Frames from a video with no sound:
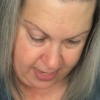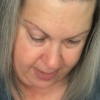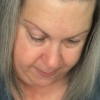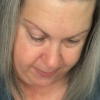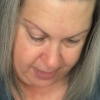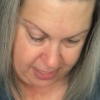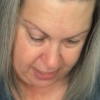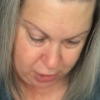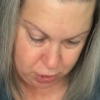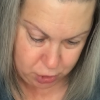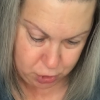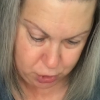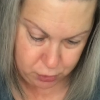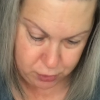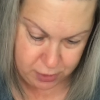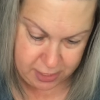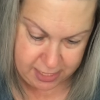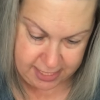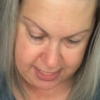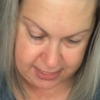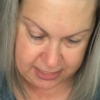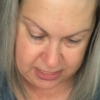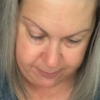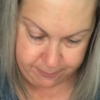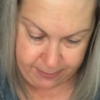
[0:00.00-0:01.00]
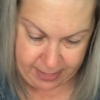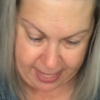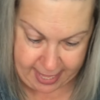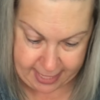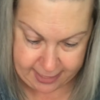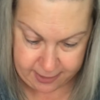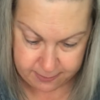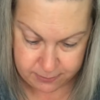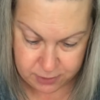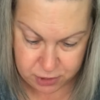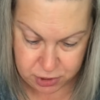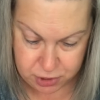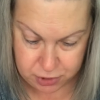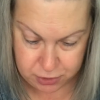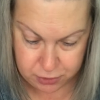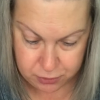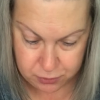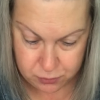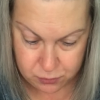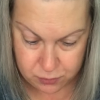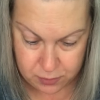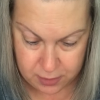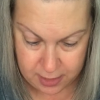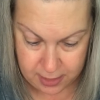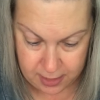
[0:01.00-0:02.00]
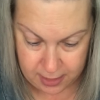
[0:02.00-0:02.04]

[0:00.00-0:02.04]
Make sure you get the bottom too.